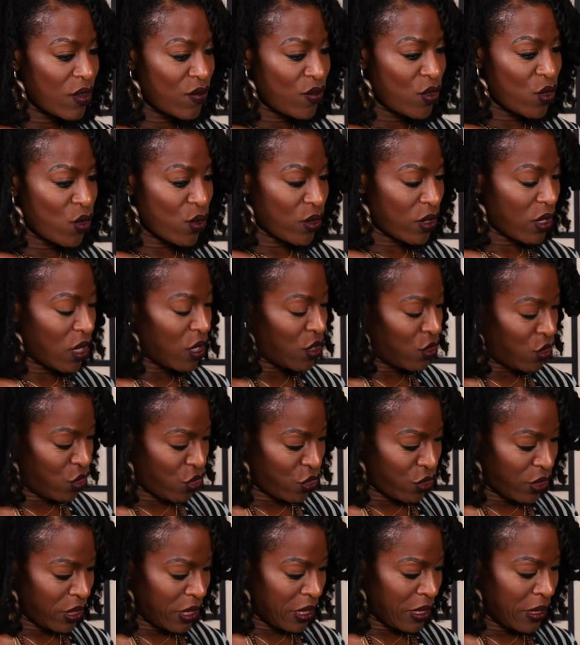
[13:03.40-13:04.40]
of your
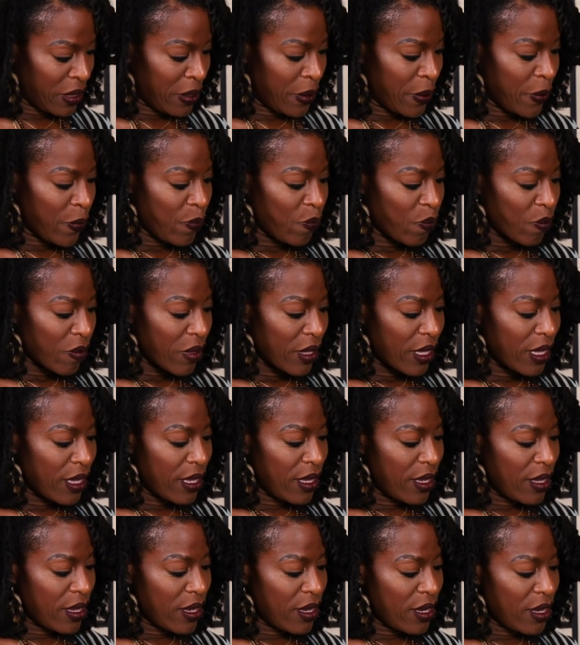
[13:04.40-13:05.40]
country.
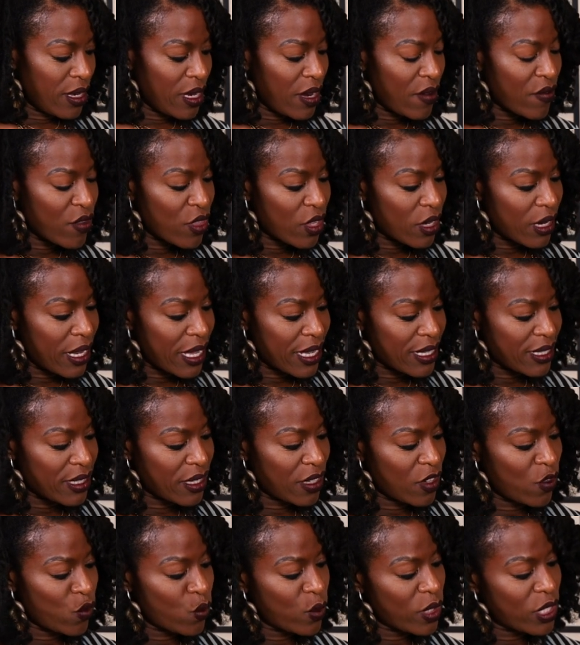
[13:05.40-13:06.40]

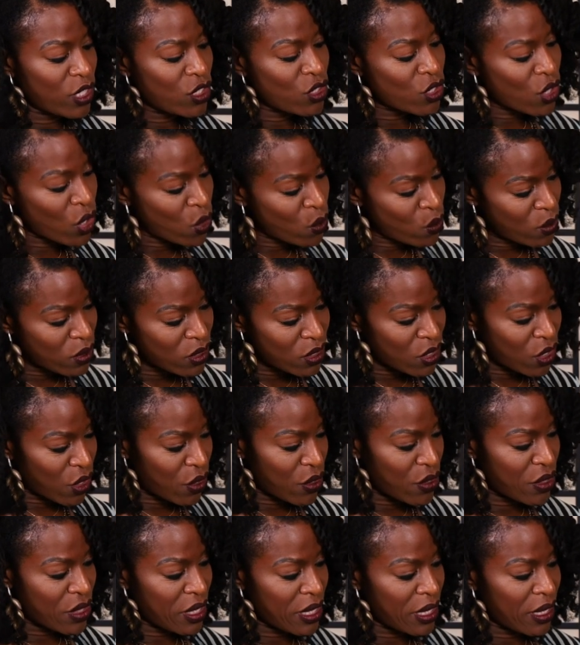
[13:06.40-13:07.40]
Nevertheless, if we don't
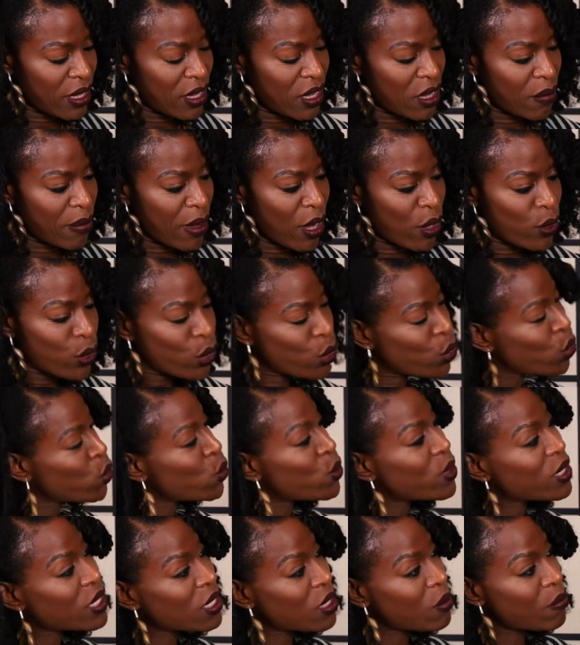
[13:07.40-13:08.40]
start thinking about
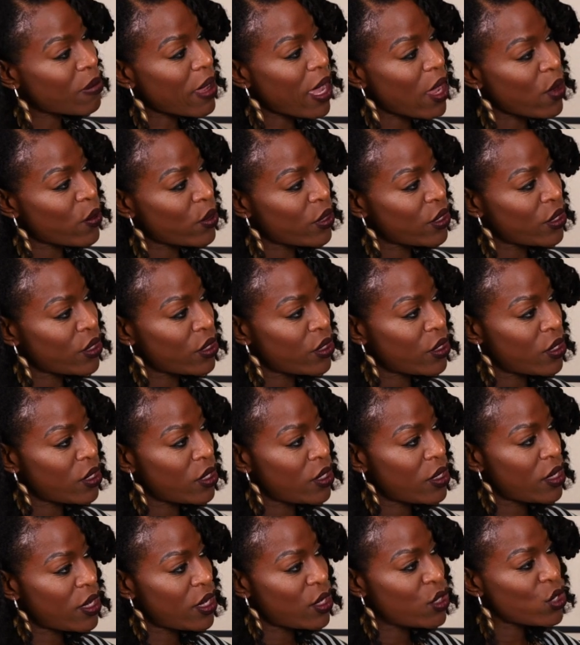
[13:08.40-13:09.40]
who is in power,
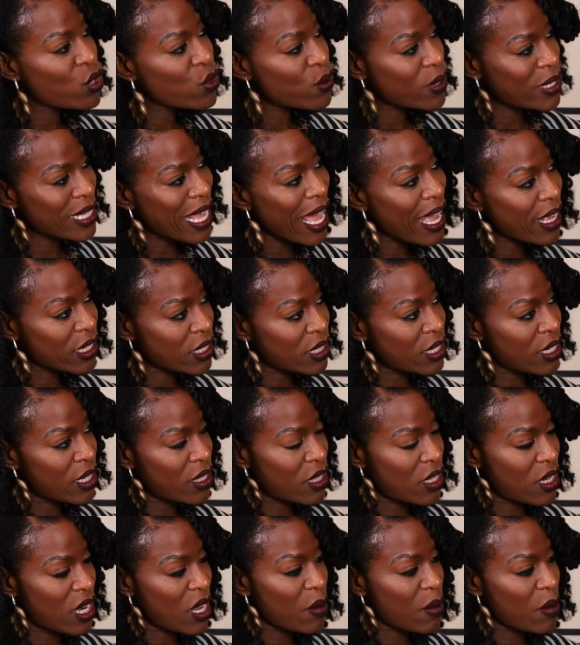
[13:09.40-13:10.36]
and who was acting in the